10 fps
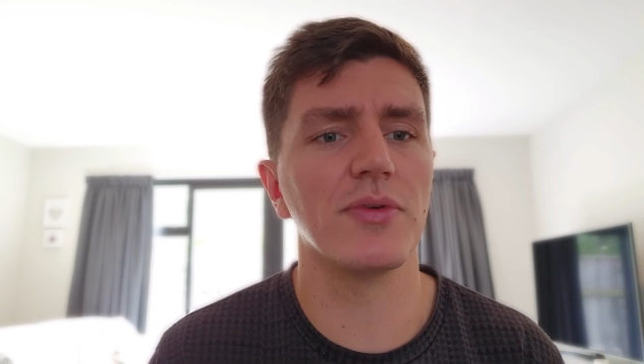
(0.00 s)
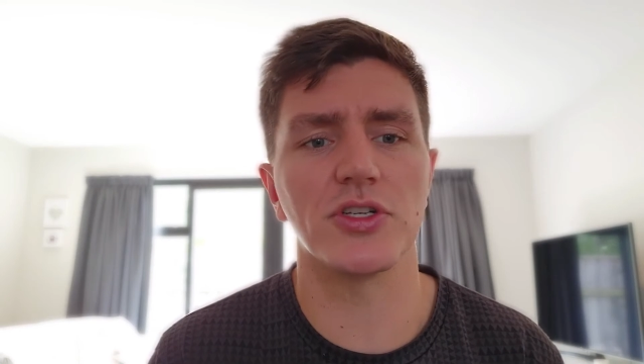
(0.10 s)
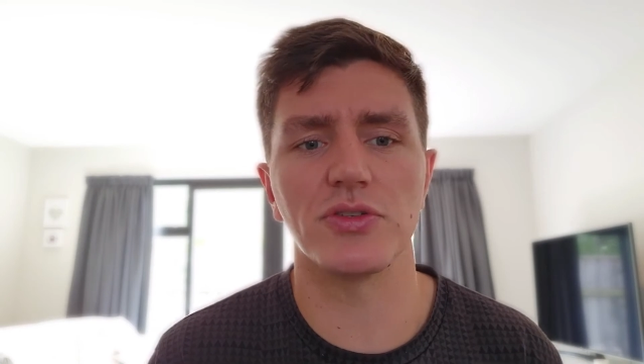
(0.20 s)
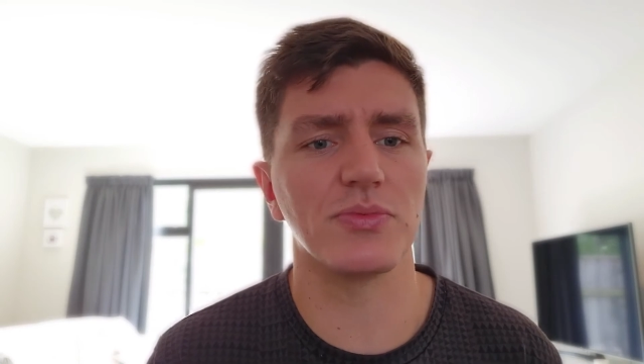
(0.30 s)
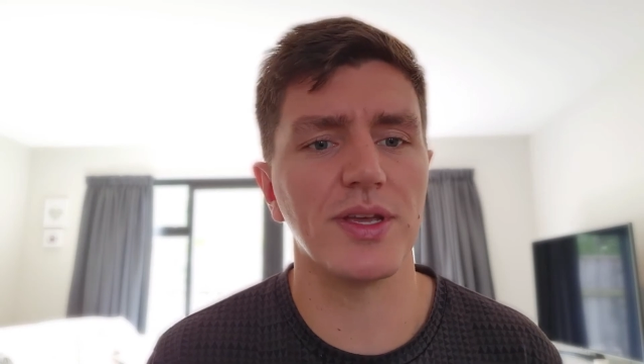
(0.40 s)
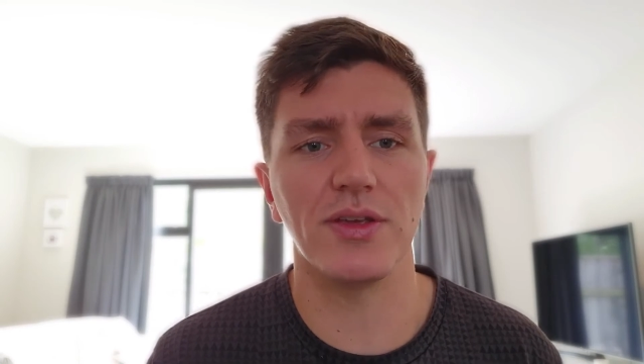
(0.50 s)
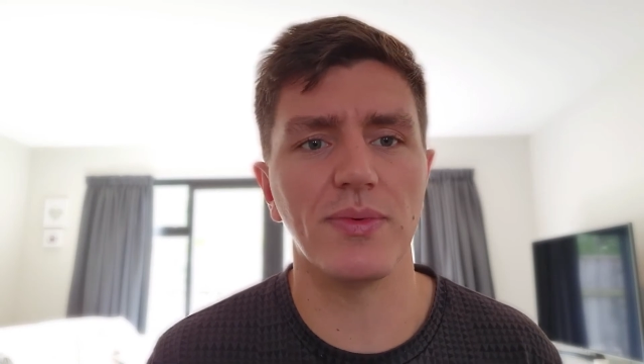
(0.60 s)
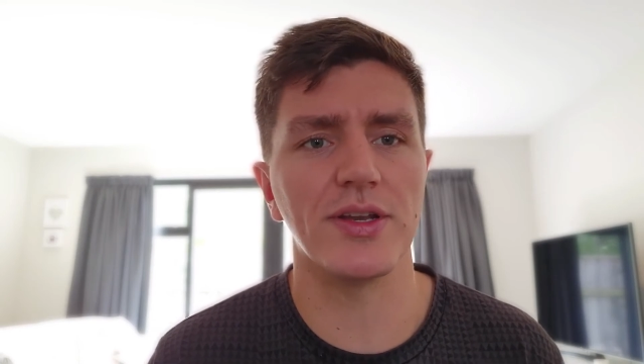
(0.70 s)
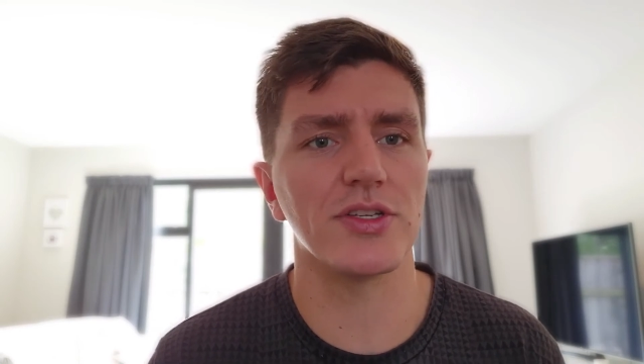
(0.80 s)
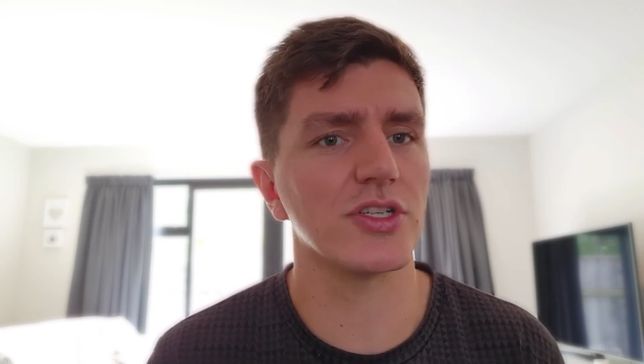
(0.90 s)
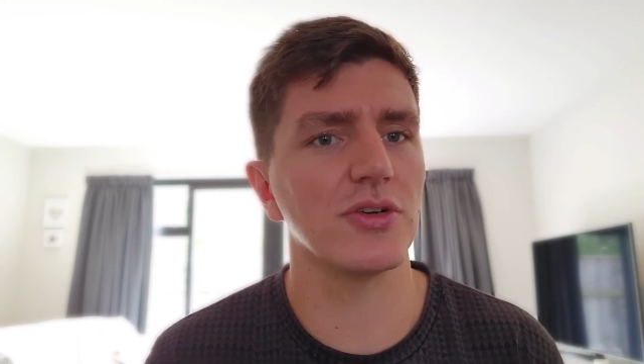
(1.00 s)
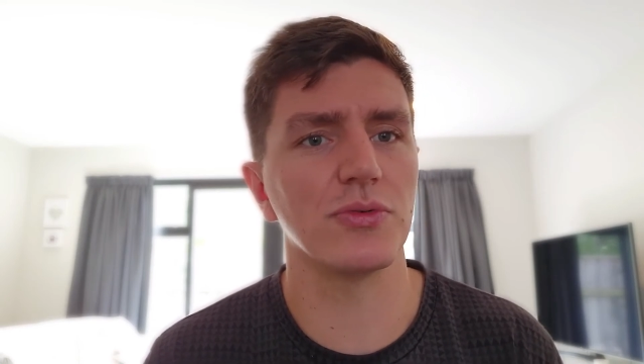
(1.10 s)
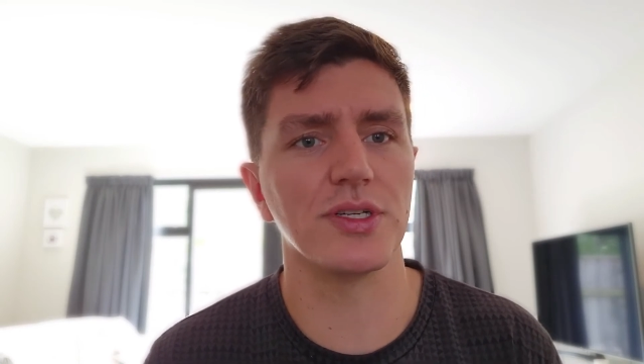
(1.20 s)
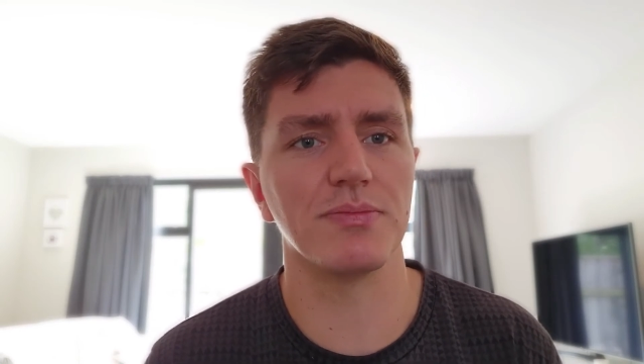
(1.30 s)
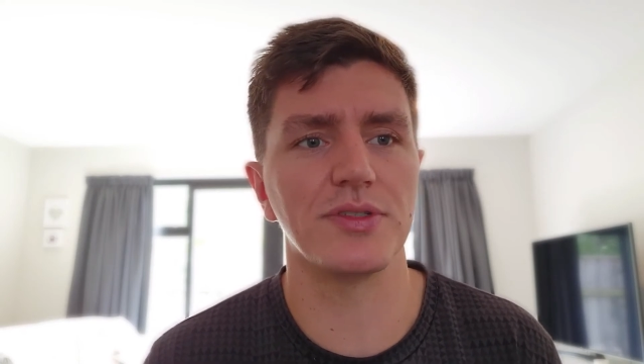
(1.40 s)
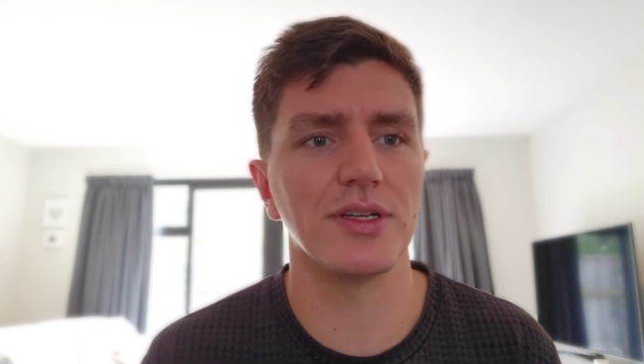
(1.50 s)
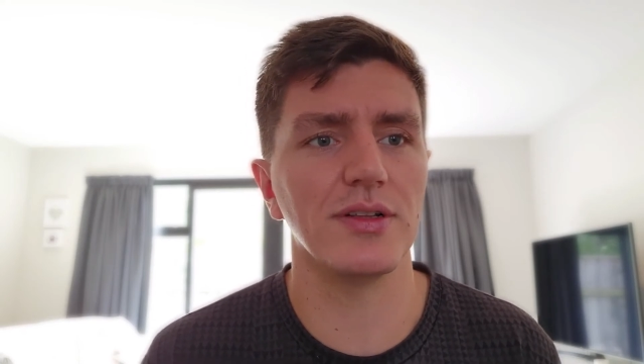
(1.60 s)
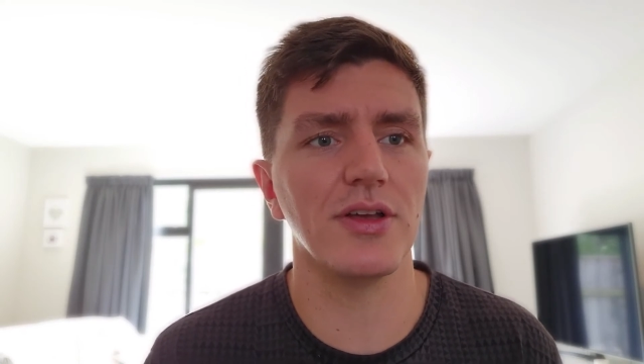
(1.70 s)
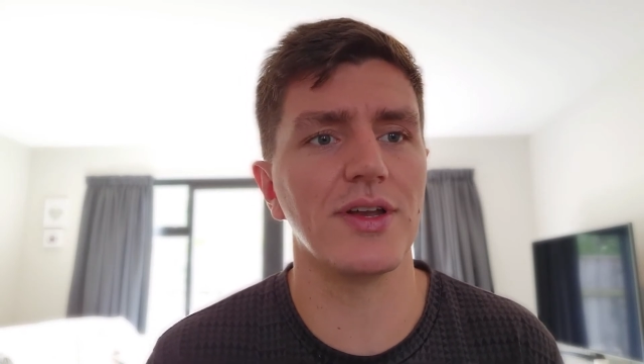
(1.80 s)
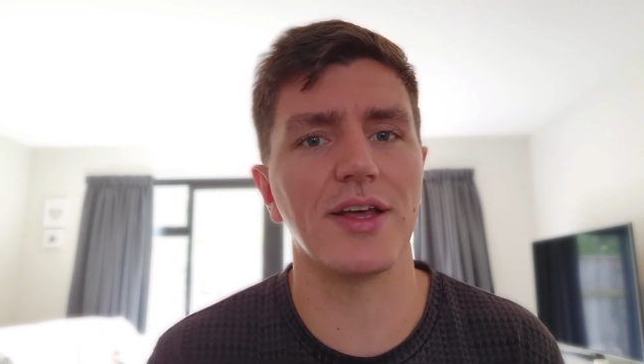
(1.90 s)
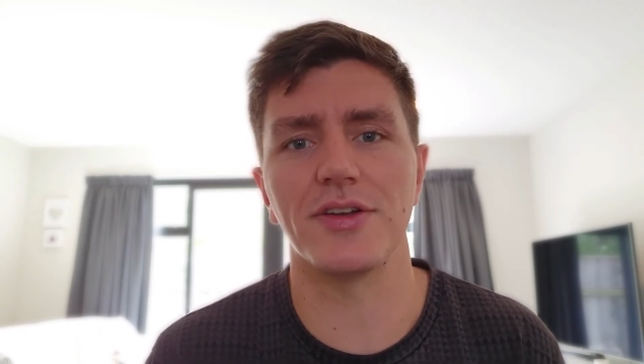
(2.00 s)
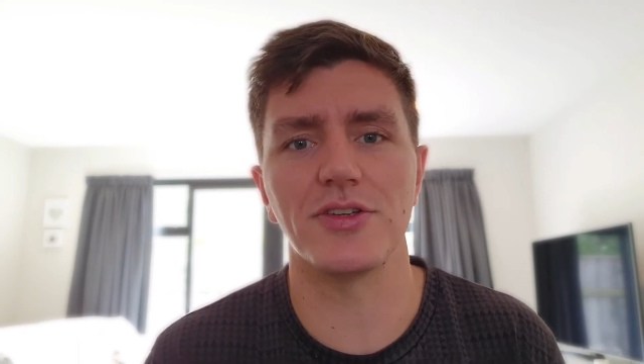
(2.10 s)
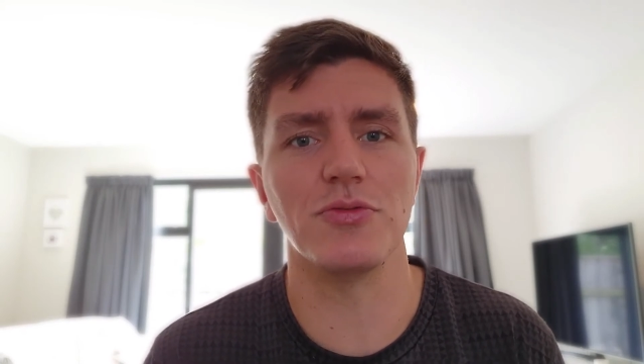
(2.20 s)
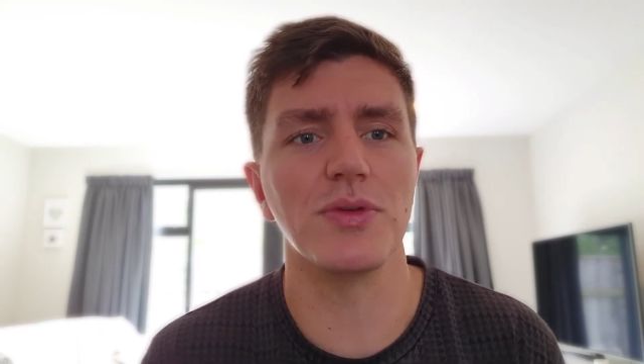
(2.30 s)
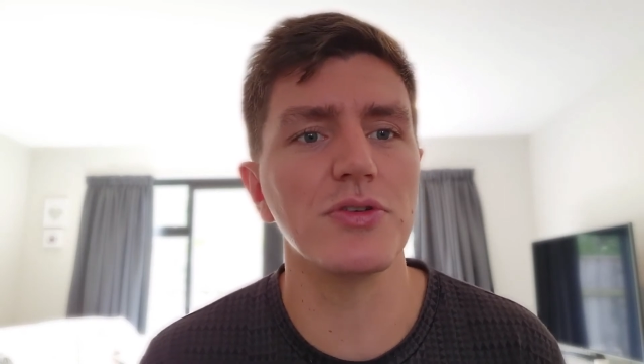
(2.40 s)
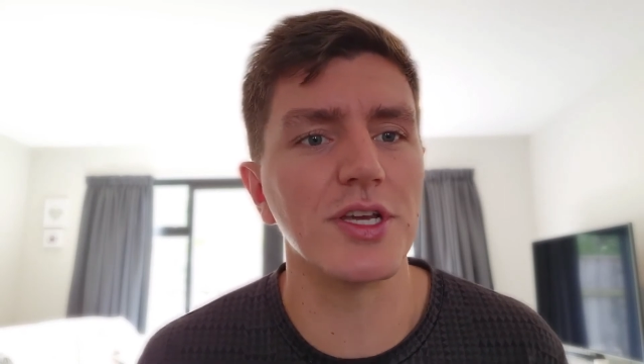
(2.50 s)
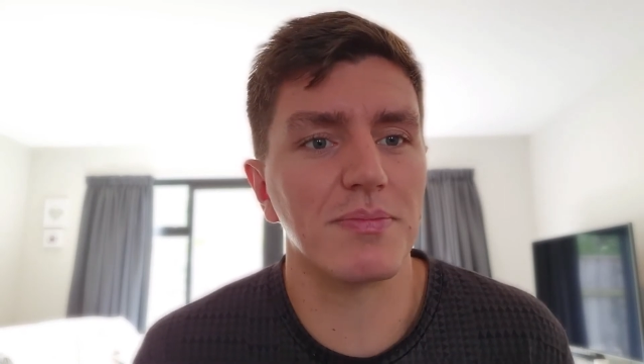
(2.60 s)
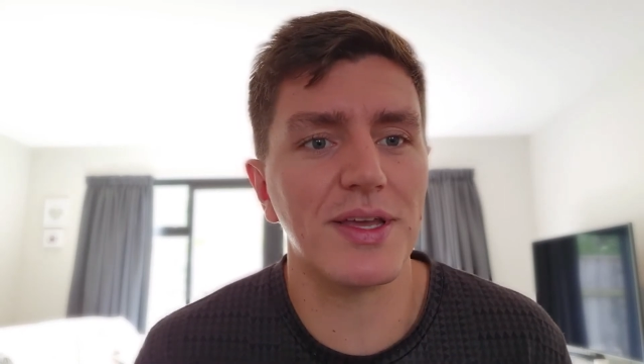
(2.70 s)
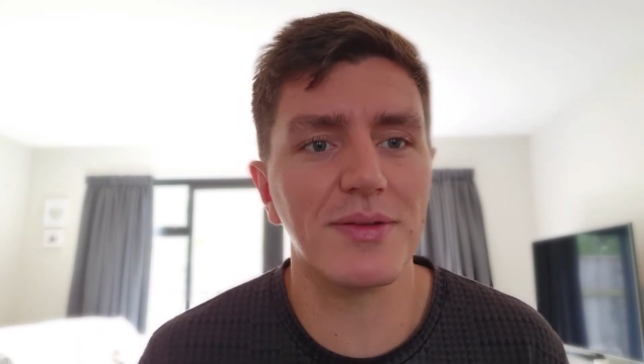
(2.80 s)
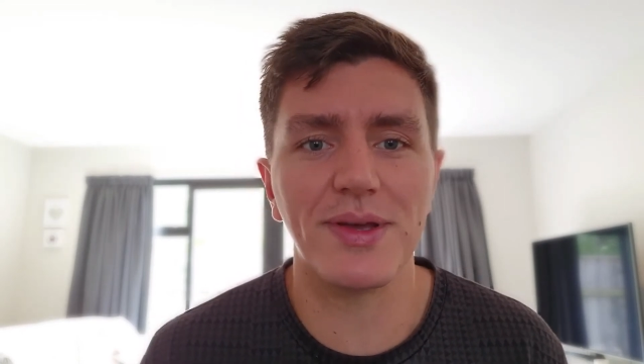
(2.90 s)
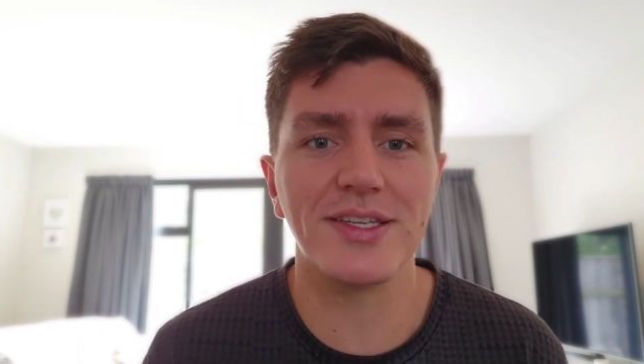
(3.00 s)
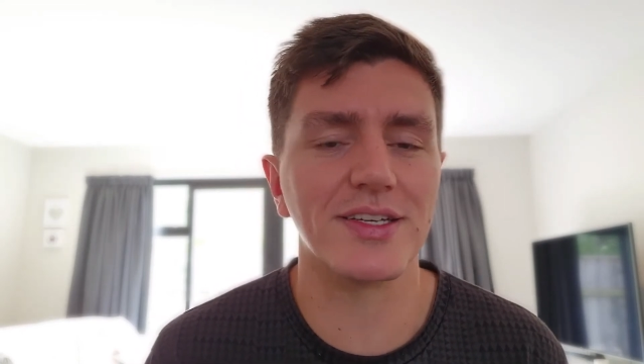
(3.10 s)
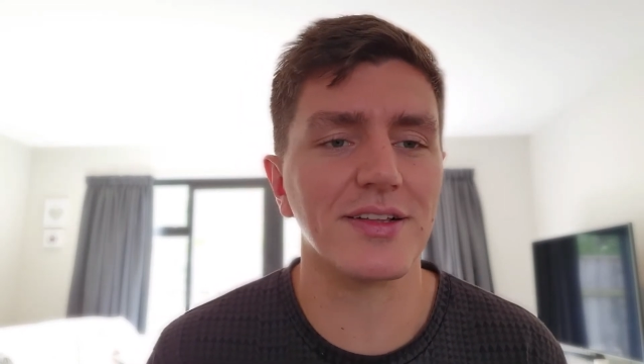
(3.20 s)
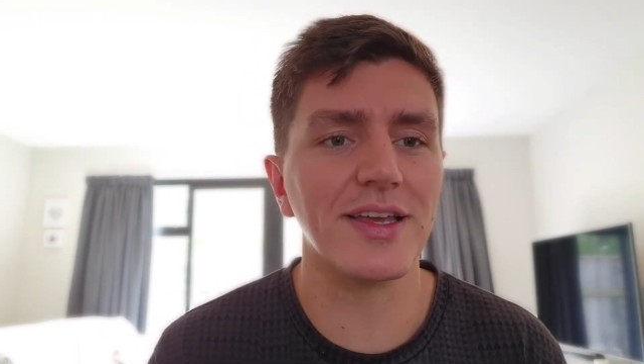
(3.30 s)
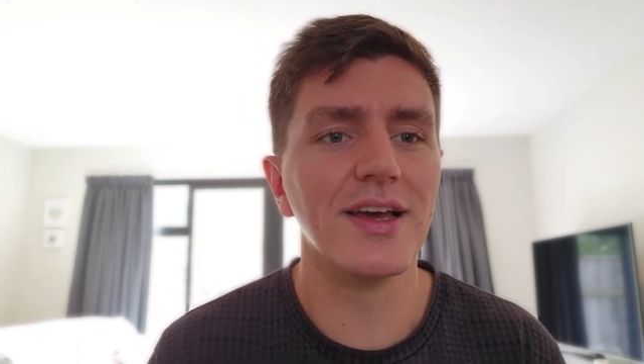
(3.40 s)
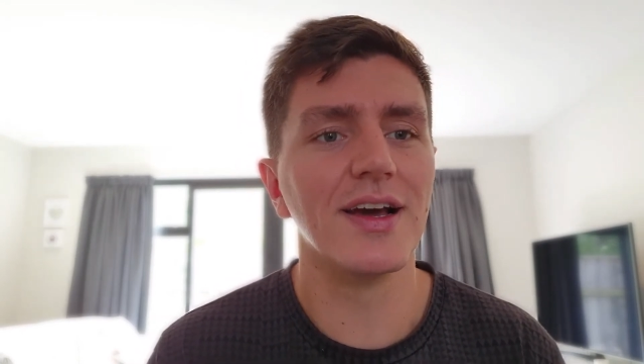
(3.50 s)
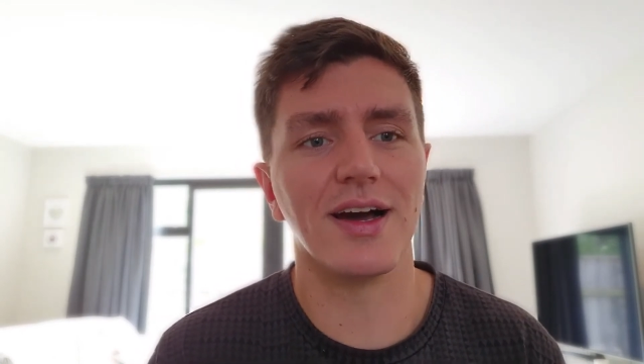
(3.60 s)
which is where you went to school to learn how to do music better, basically,